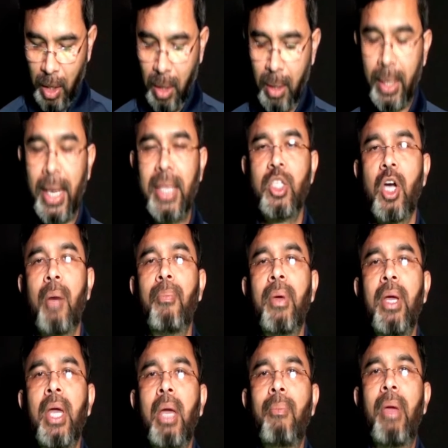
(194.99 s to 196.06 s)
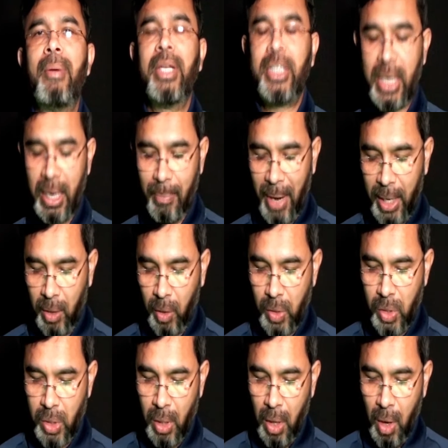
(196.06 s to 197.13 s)
range of maybe 10
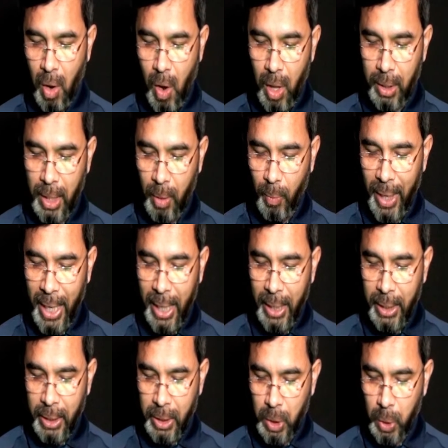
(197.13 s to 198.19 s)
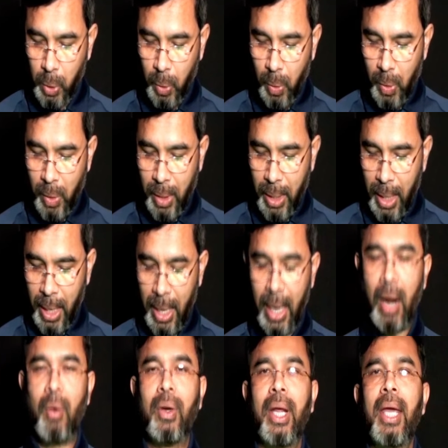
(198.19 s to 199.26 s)
microns all the way to
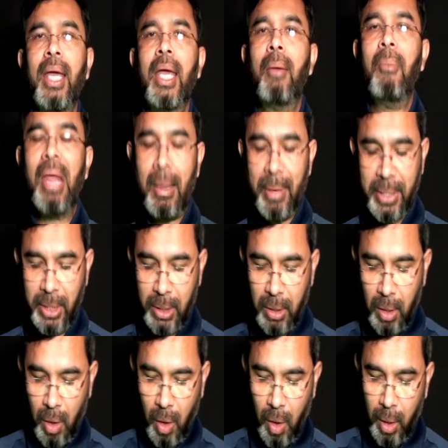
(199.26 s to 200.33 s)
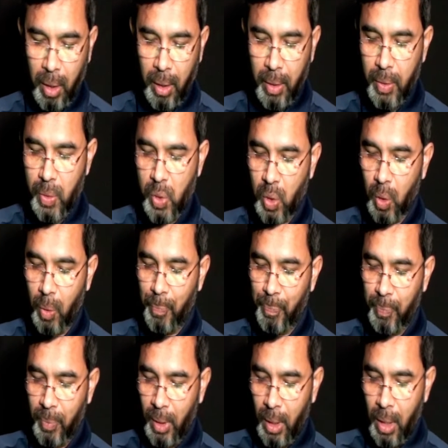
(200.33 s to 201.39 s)
around a millimeter or so.
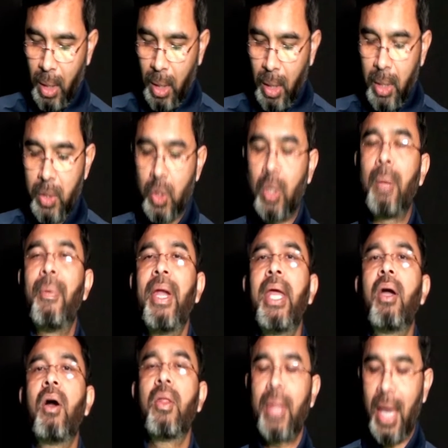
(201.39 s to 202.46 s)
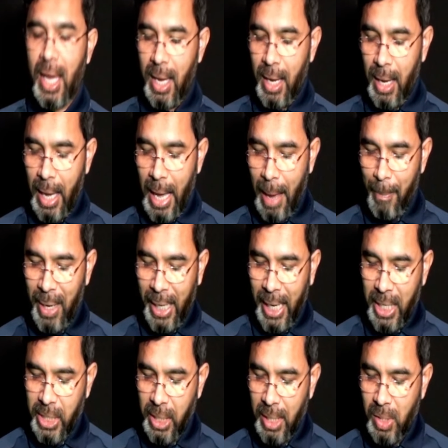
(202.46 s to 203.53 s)
So depending on the
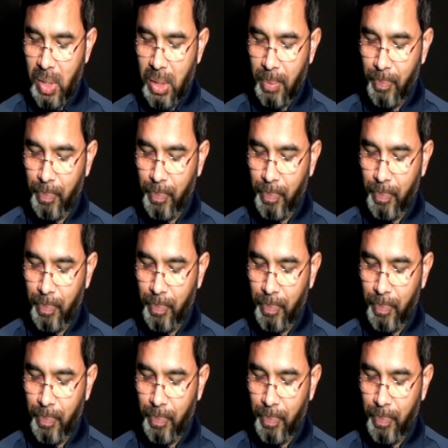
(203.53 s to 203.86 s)
applications,